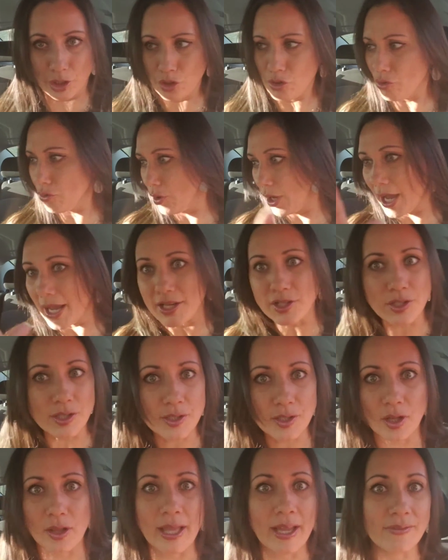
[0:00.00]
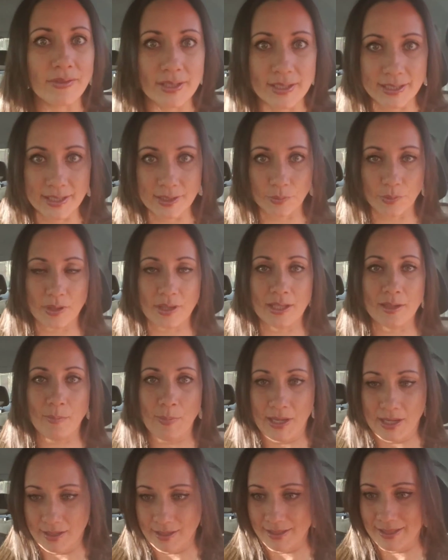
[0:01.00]
You guys just all have to deal with it
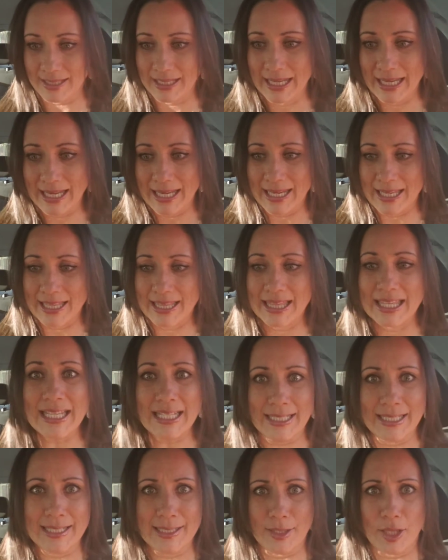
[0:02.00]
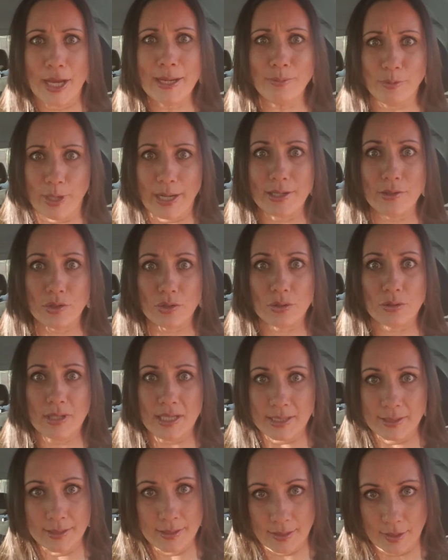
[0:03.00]
because this is Lyme rage.
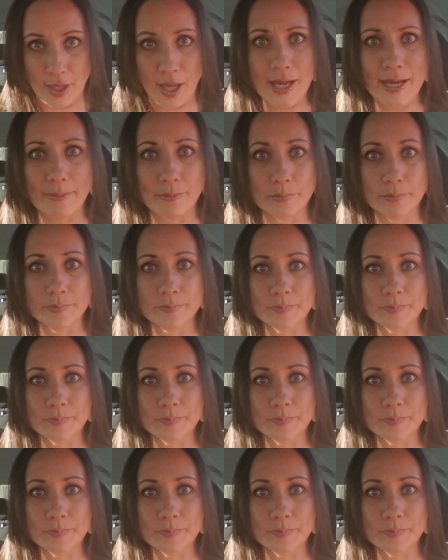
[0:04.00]
This is Lyme.